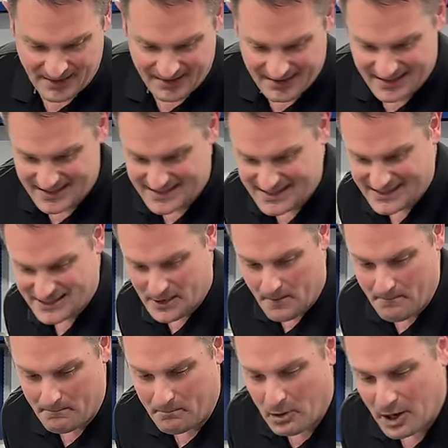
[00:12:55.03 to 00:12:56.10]
This is
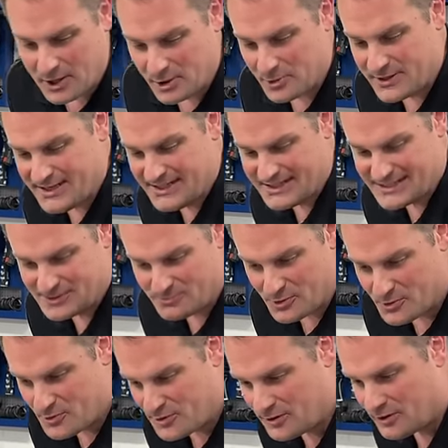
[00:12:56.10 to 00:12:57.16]
buttery
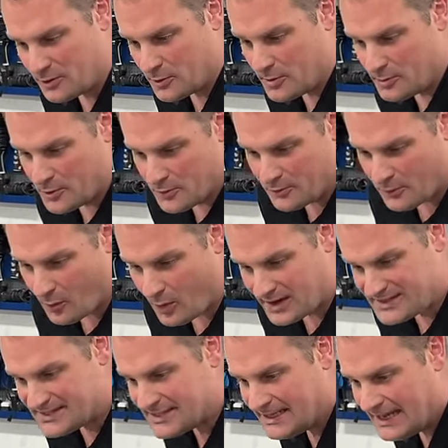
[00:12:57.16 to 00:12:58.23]
smooth to remove
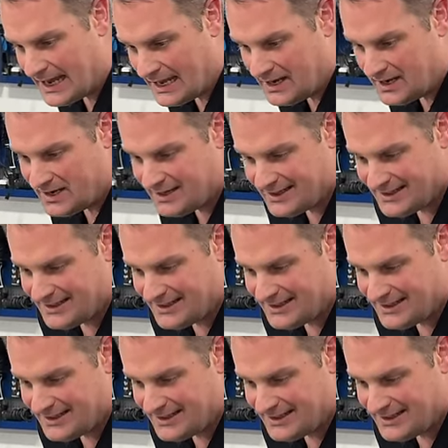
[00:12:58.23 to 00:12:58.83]
once again.